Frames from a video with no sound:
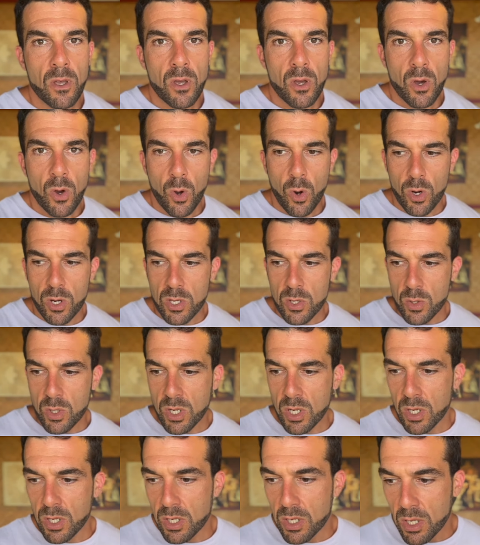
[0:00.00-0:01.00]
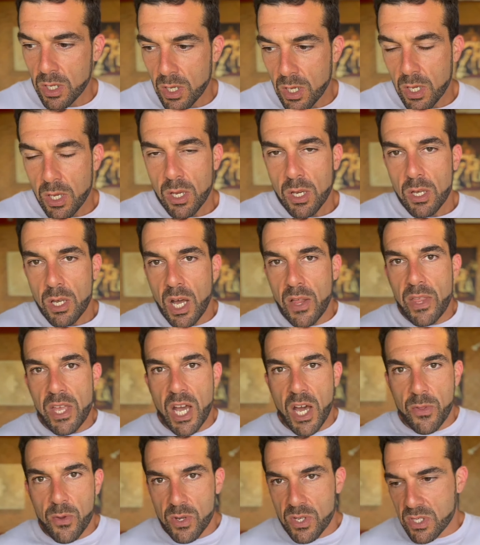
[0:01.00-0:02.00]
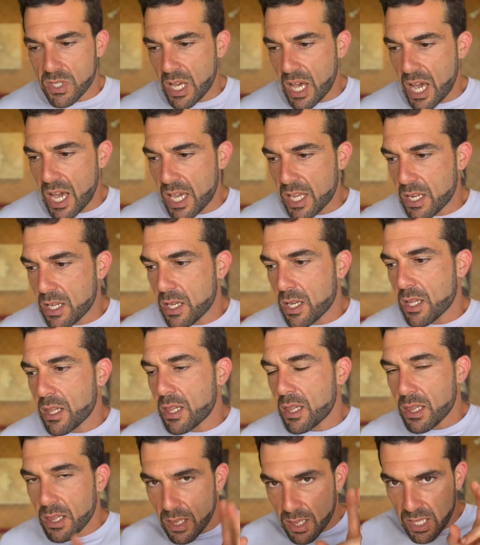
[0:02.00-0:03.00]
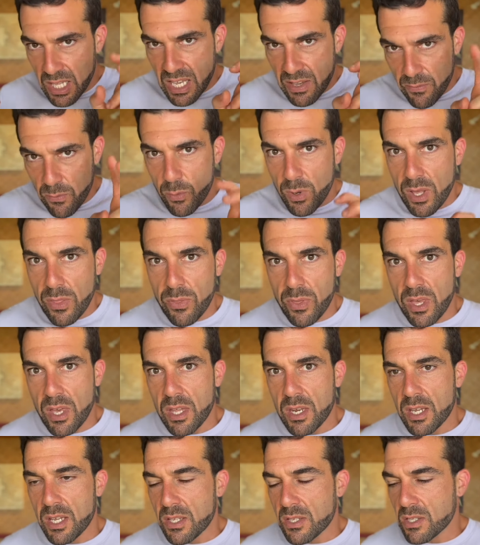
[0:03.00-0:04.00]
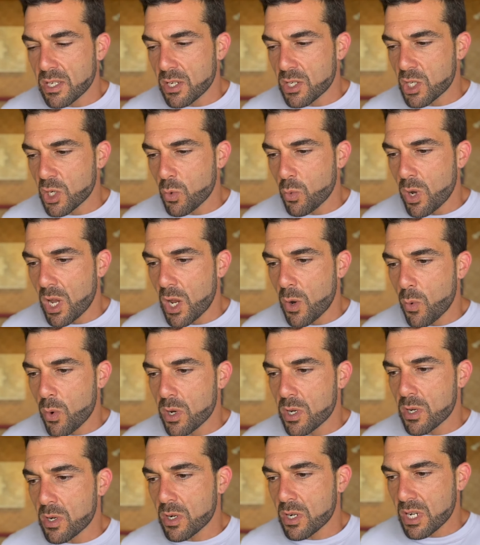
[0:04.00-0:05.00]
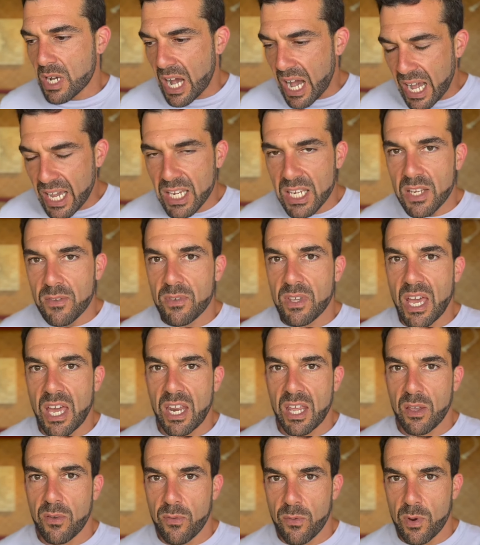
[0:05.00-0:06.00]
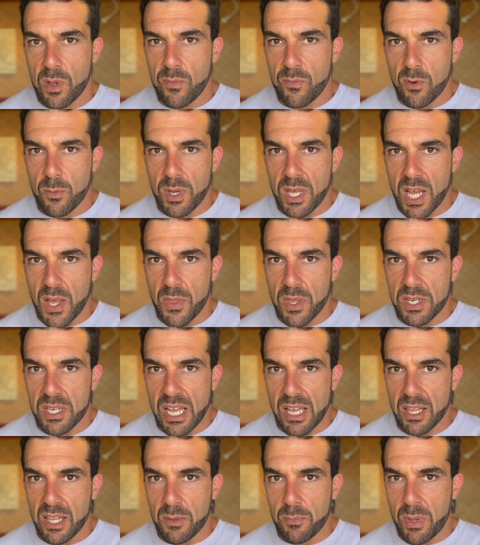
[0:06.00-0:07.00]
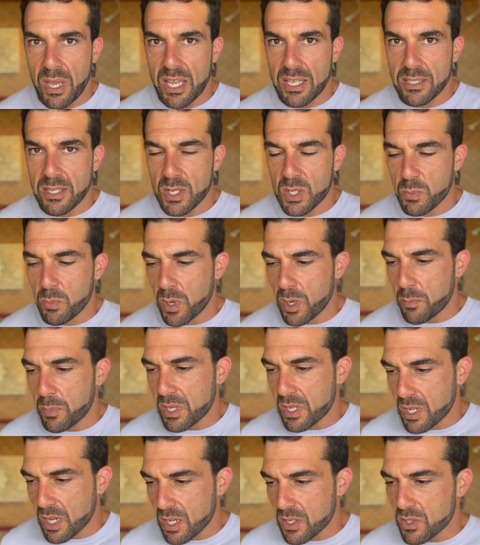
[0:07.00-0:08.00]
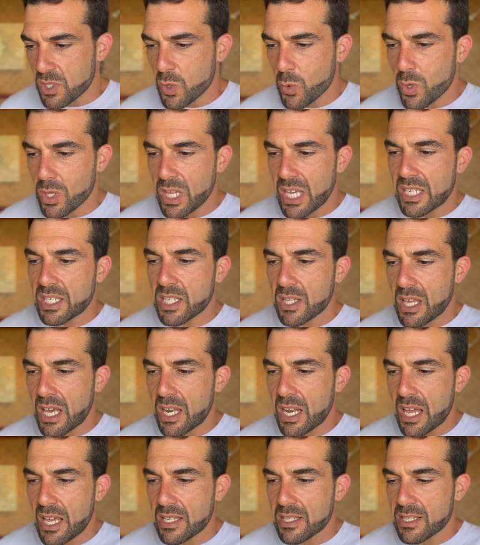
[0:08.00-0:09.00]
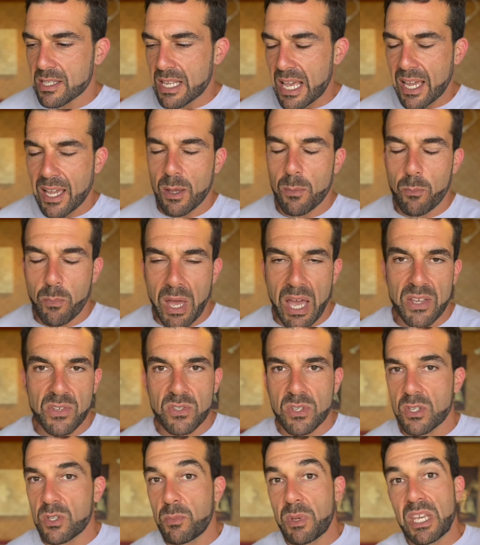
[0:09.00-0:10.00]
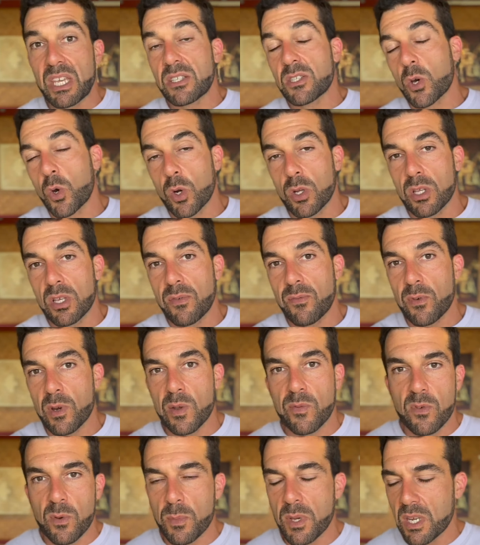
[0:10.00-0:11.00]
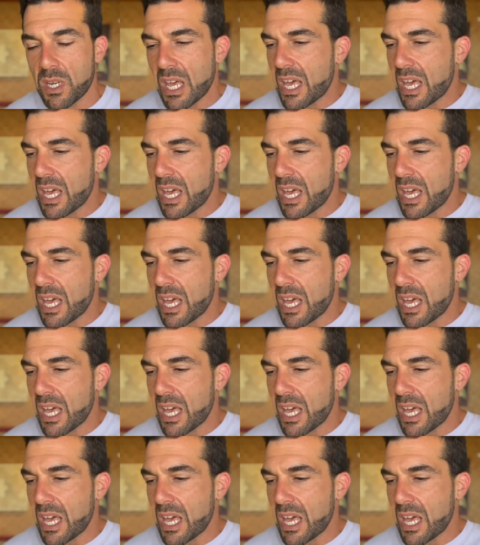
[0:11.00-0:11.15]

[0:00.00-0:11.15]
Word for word: Or you could, on the other side, live with it in such a way where you're kind of getting free from it on a daily basis, but because you relate to that as second best to being totally free from it,